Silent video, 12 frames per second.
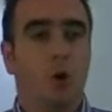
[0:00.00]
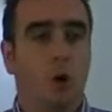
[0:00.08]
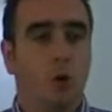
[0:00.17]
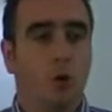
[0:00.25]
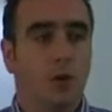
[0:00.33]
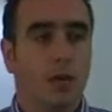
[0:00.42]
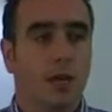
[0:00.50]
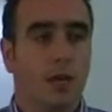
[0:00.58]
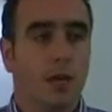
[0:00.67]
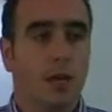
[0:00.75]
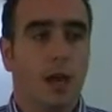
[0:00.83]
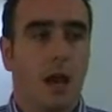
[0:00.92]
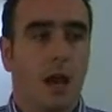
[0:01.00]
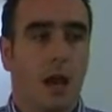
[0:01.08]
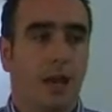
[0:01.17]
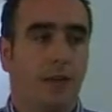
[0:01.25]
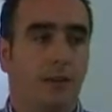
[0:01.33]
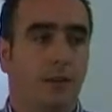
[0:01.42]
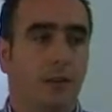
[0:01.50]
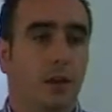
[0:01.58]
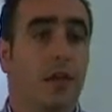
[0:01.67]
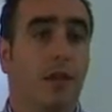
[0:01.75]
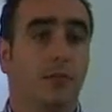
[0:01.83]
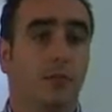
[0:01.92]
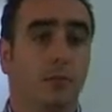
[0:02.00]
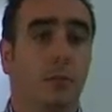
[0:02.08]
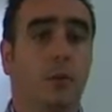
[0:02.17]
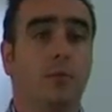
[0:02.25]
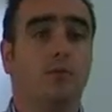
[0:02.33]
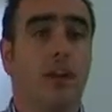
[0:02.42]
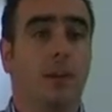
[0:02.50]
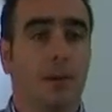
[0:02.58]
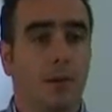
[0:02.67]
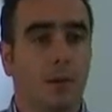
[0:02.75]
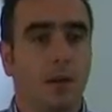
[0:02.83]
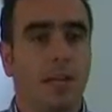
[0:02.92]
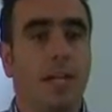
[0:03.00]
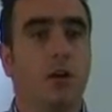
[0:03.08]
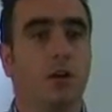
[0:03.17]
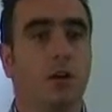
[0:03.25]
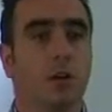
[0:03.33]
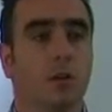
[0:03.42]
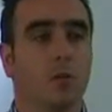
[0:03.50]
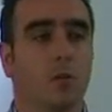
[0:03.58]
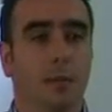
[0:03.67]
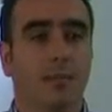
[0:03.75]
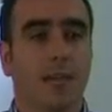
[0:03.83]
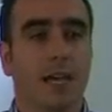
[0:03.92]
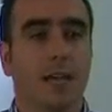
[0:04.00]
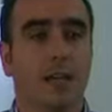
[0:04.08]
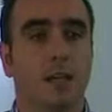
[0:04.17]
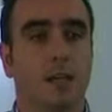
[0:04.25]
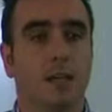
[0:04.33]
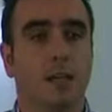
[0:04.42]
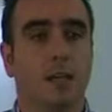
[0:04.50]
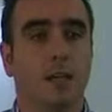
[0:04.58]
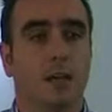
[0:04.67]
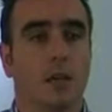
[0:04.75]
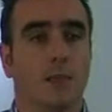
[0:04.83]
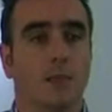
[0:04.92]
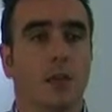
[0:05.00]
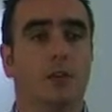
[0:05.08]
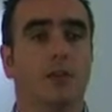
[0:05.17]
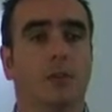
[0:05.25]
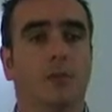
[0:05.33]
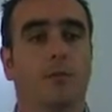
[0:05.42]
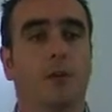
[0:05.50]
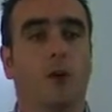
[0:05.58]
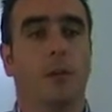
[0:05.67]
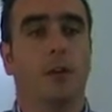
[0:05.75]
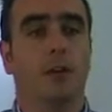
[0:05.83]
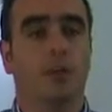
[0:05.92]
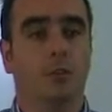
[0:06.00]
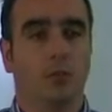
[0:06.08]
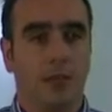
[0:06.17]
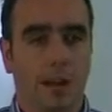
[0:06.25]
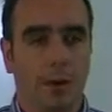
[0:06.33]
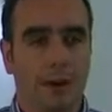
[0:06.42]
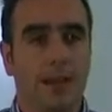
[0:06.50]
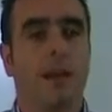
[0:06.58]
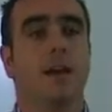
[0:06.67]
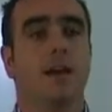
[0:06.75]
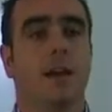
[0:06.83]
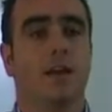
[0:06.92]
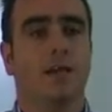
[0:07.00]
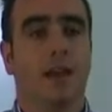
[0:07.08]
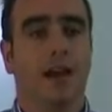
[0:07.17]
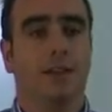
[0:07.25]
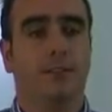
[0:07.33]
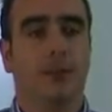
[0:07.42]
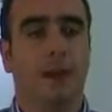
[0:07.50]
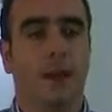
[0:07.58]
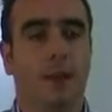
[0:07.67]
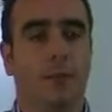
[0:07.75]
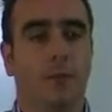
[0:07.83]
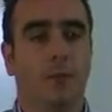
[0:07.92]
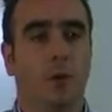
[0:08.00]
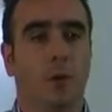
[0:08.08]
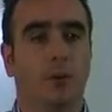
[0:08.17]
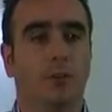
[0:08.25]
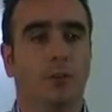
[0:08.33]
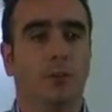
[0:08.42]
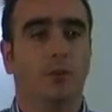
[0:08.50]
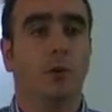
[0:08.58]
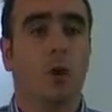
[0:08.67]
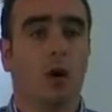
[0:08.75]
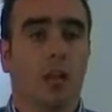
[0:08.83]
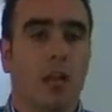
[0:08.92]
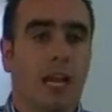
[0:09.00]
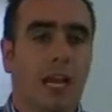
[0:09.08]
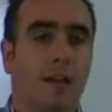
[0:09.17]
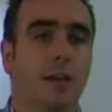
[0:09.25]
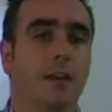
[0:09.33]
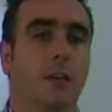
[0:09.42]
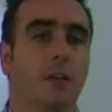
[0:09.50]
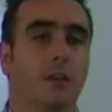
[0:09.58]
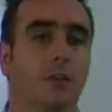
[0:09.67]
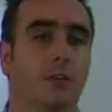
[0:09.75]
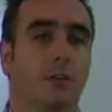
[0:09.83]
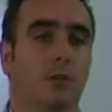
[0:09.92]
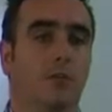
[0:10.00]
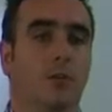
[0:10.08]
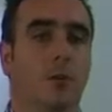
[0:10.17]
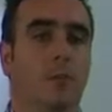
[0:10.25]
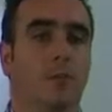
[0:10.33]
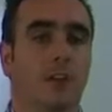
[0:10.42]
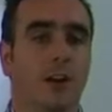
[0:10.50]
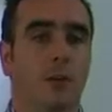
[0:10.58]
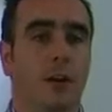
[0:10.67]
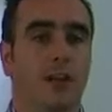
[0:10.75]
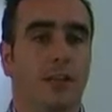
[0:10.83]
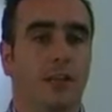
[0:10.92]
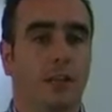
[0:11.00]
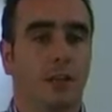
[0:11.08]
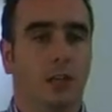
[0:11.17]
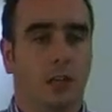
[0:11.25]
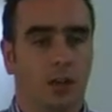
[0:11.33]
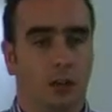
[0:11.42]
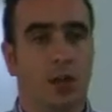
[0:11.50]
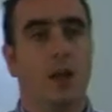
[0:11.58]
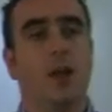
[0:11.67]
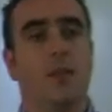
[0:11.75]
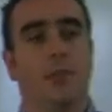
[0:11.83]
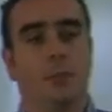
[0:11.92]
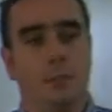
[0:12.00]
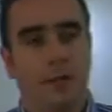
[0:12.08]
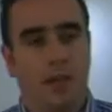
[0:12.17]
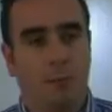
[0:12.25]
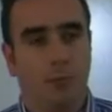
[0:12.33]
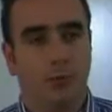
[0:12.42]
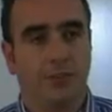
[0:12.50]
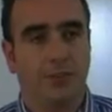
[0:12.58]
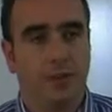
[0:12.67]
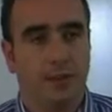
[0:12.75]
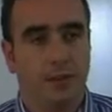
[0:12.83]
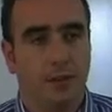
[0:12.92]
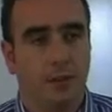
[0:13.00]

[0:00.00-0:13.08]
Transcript: code, and yeah, just double check, can everybody hear what I'm saying? If you can just confirm to Terry that all the students who are online, if you can just confirm via writing that you can hear, we can proceed.